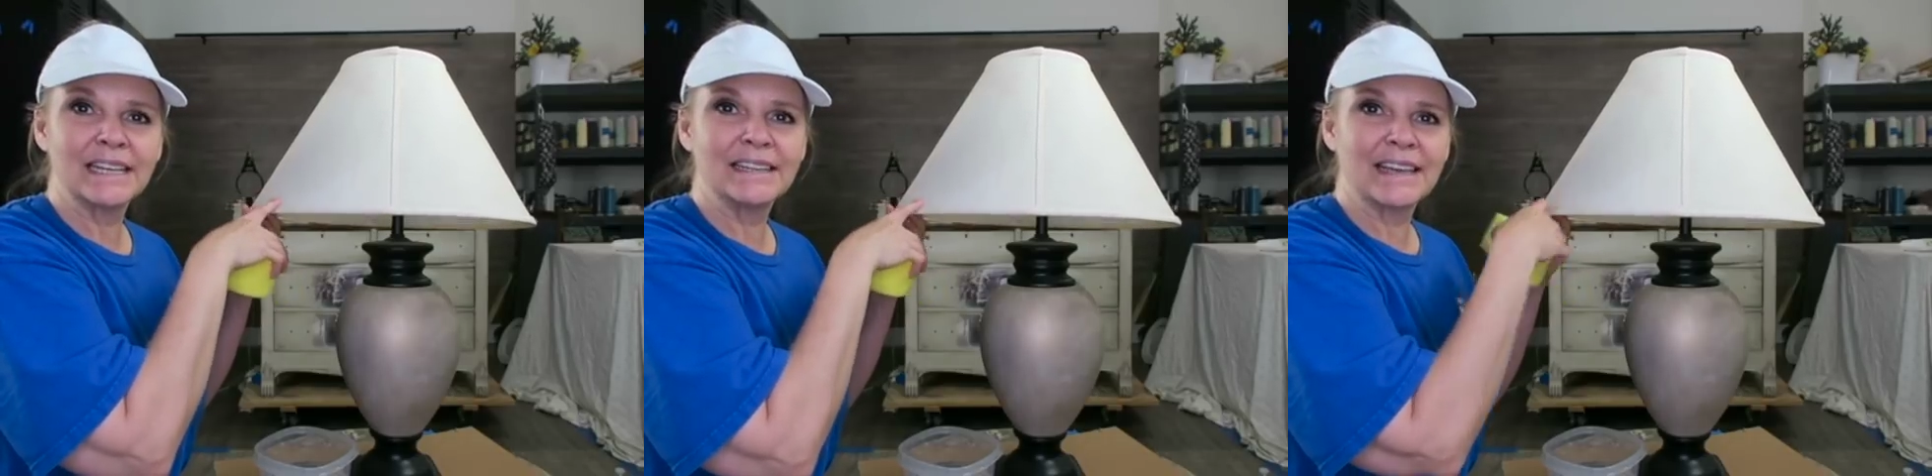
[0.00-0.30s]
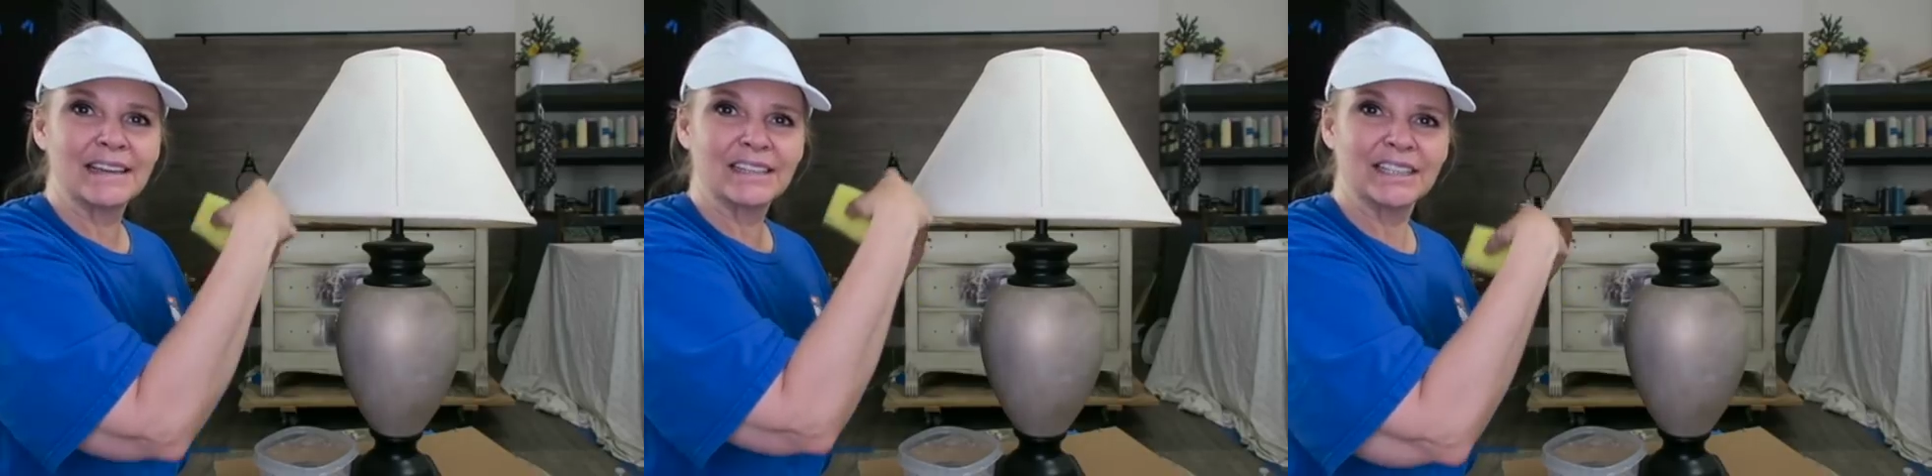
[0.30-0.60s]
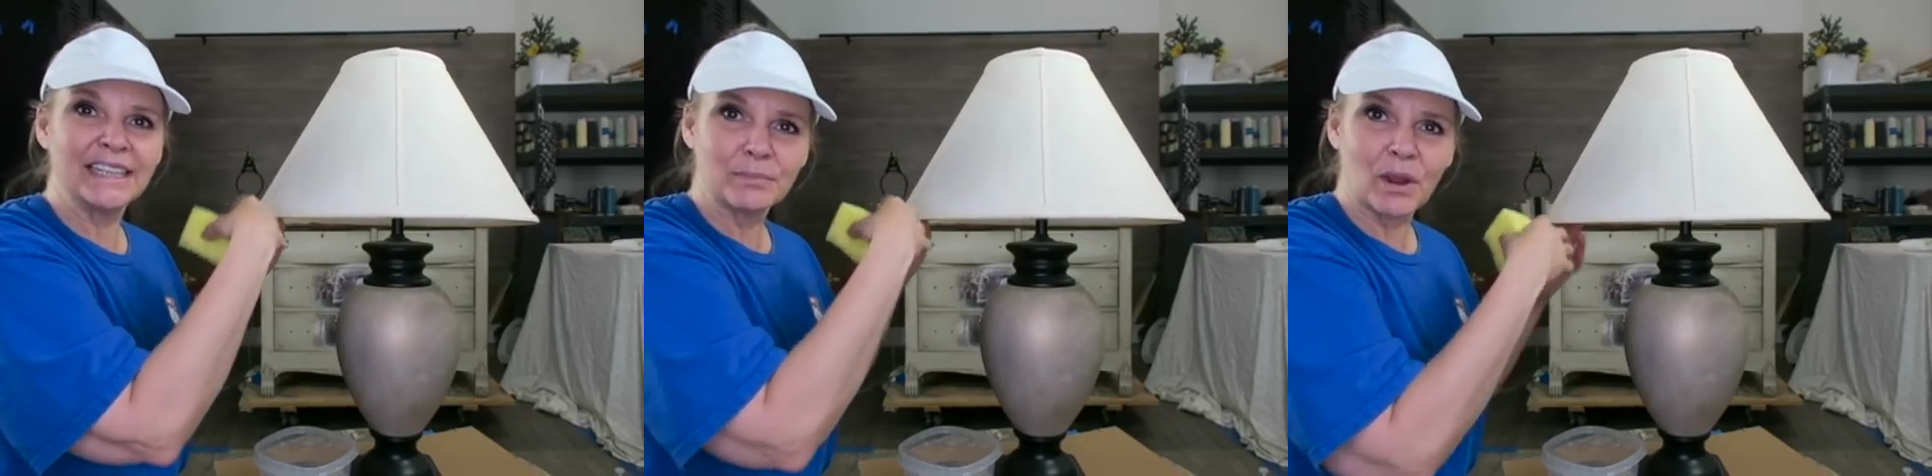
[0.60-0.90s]
any of that
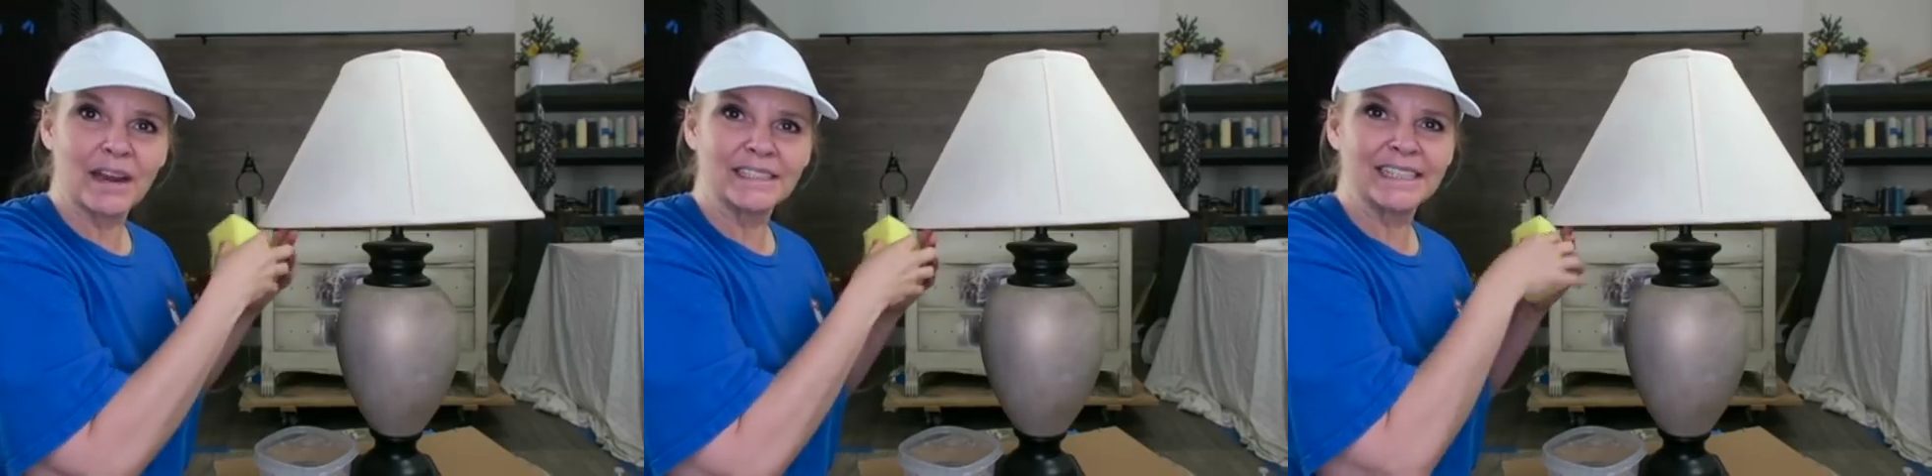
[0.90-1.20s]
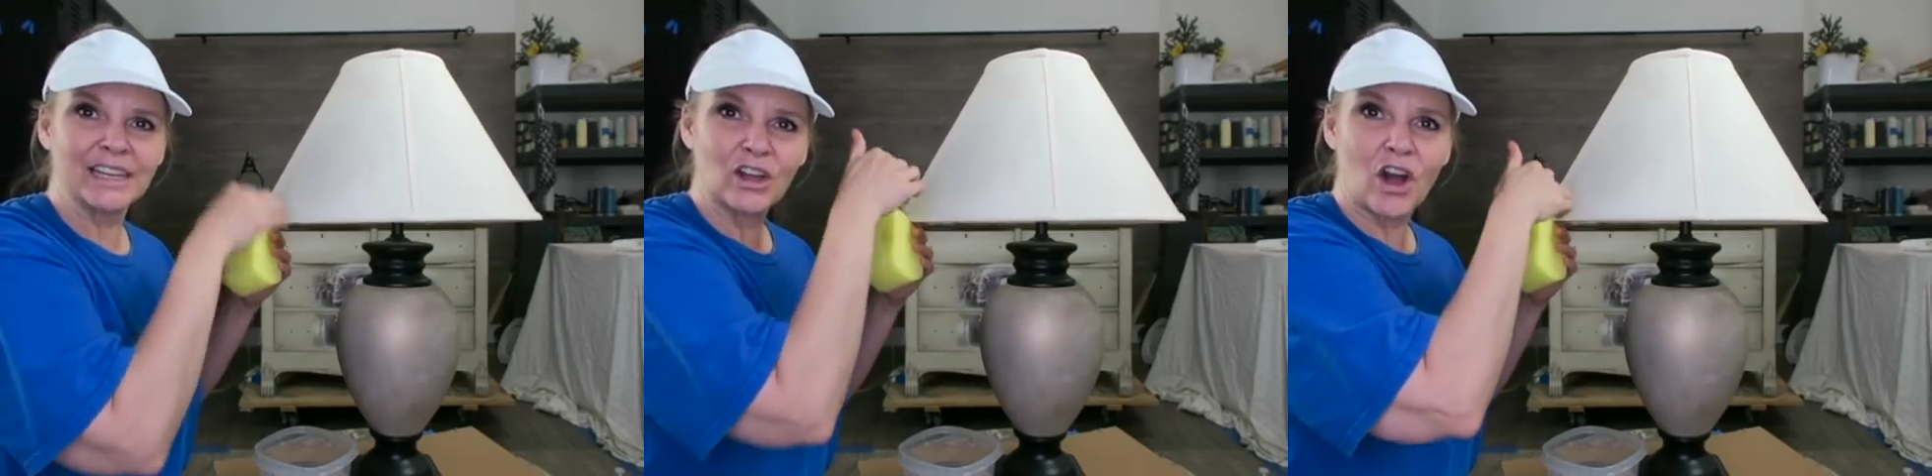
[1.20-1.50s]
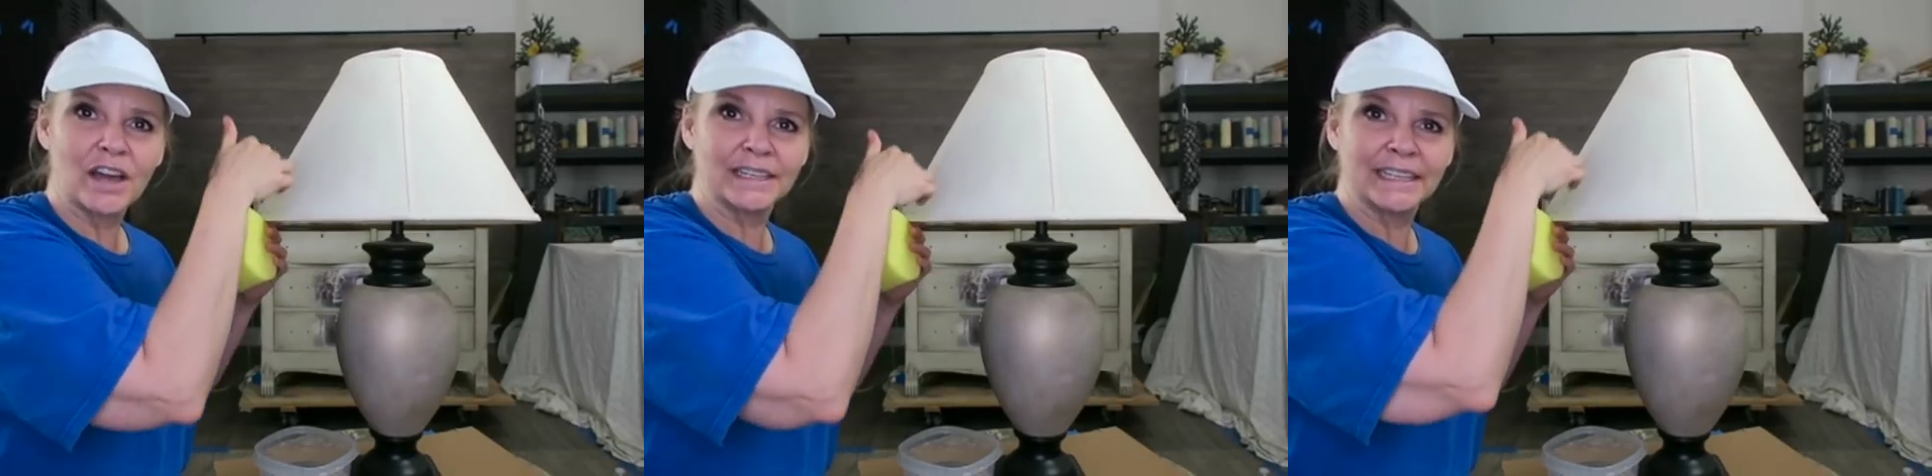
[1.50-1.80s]
cleaning product to get
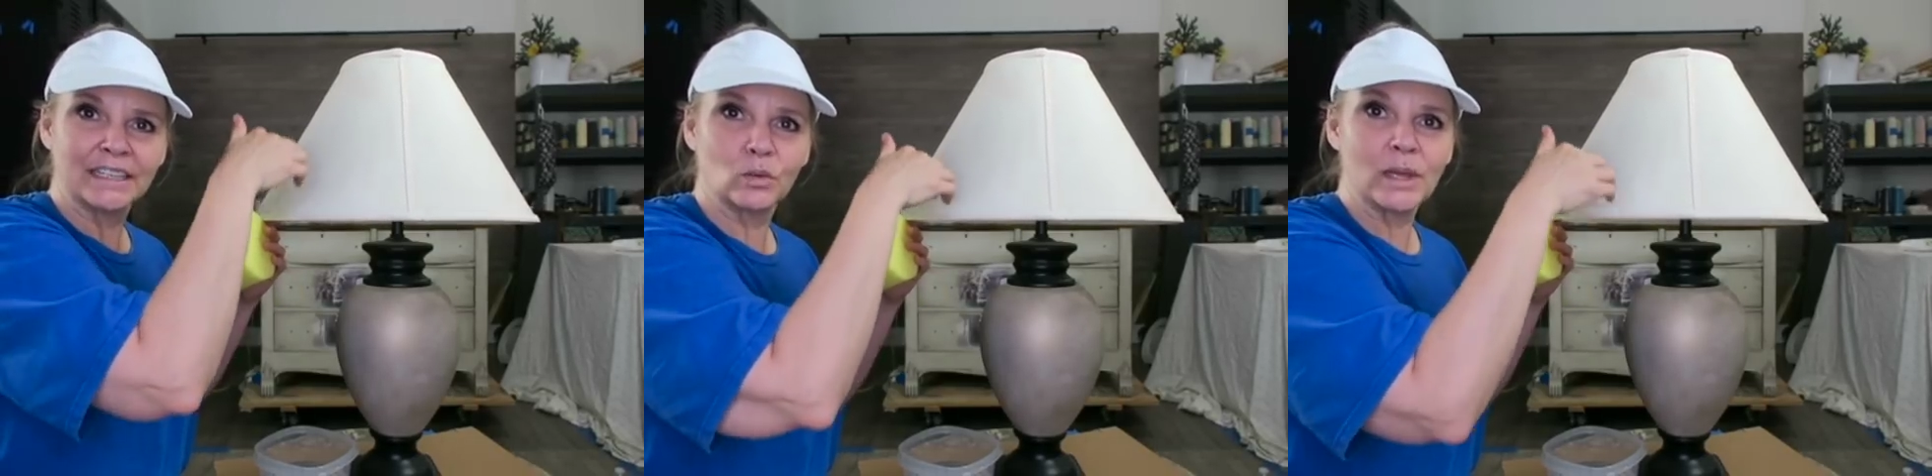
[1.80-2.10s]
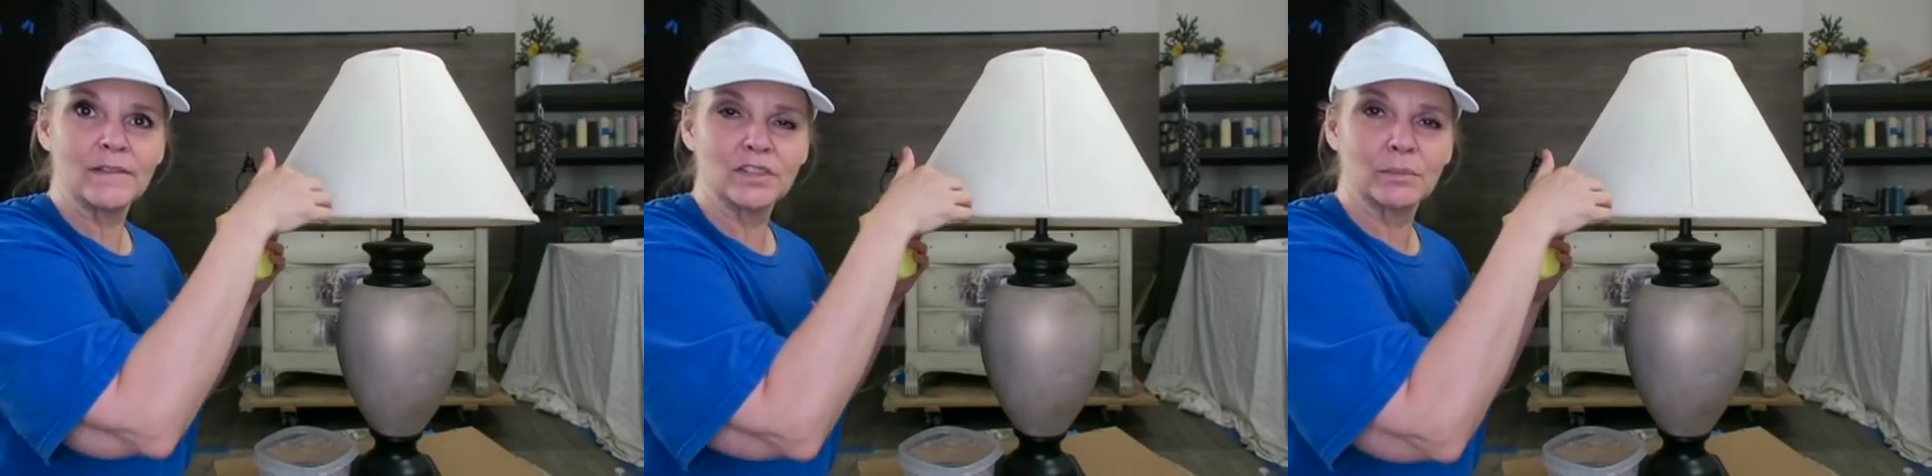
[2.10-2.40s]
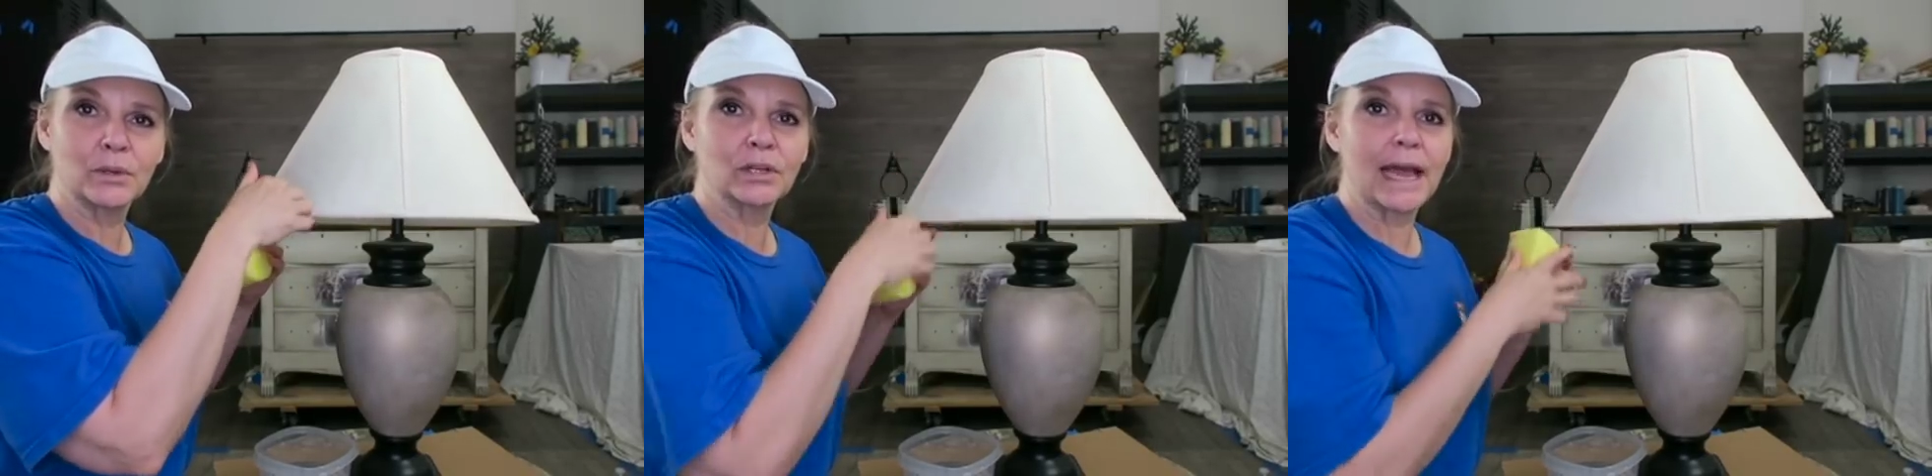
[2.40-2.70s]
caught in any of the weaves of
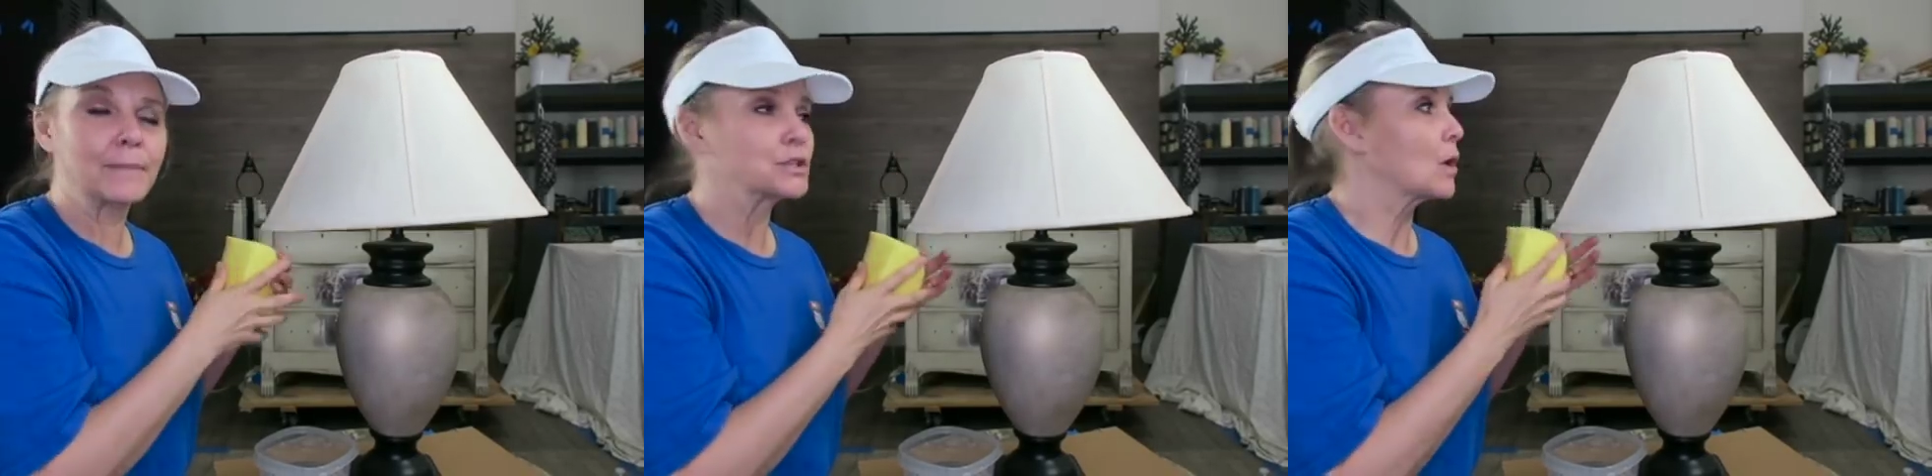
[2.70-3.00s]
the burlap.